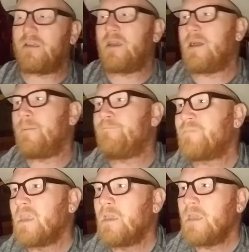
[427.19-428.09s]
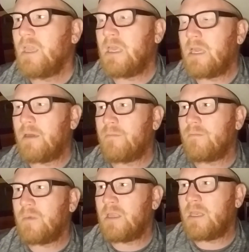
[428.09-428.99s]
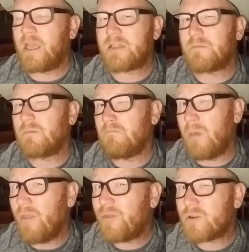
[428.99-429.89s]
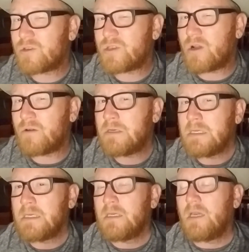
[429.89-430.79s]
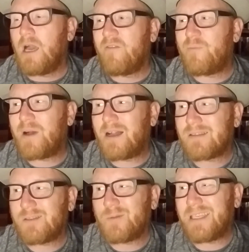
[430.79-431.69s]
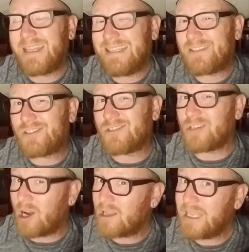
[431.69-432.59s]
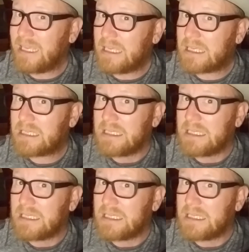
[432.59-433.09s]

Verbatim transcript: Um, uh, in the next month or so of possibly getting Starlink